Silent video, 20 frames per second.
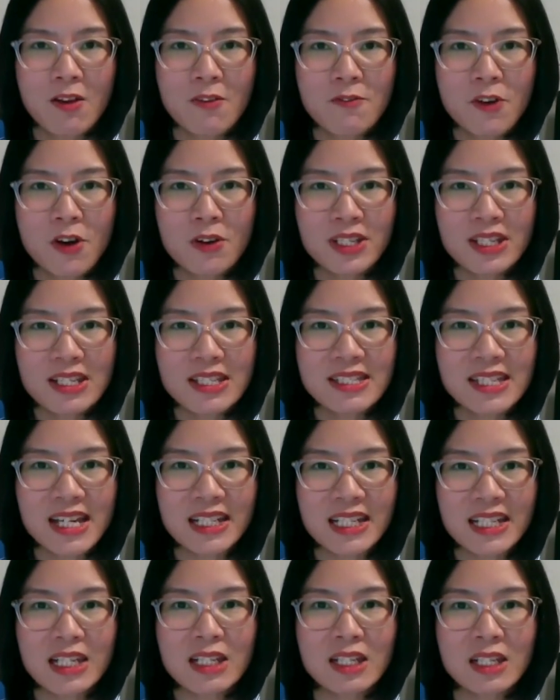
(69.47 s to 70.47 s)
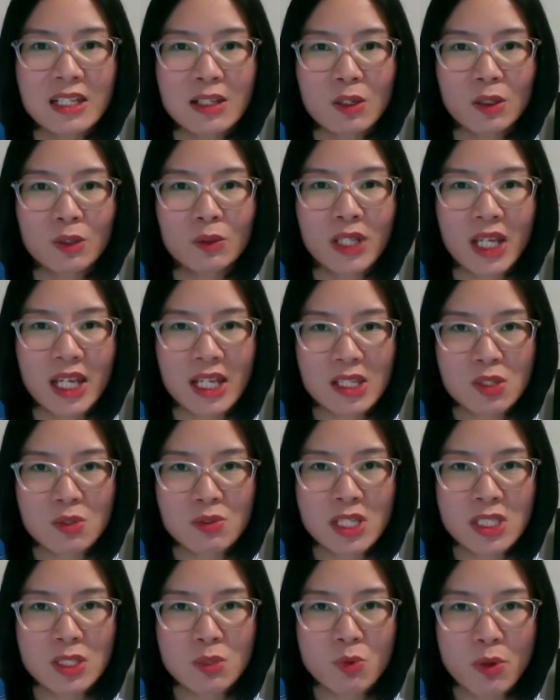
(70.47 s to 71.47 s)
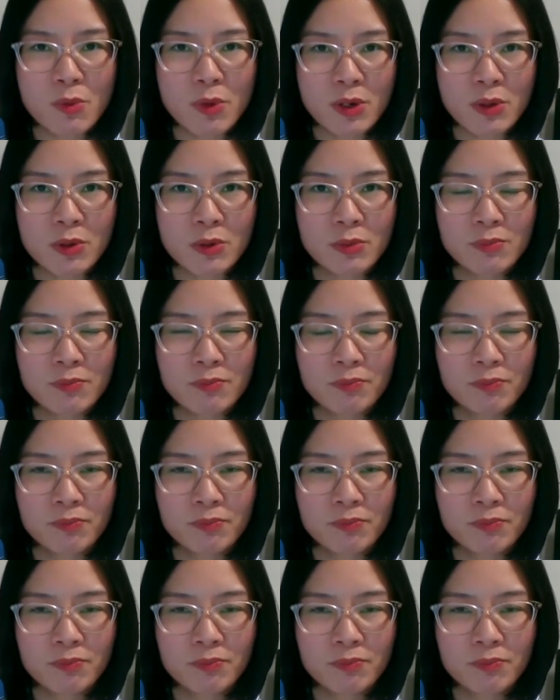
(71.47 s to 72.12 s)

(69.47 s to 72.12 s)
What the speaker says: 14 studies included into this review.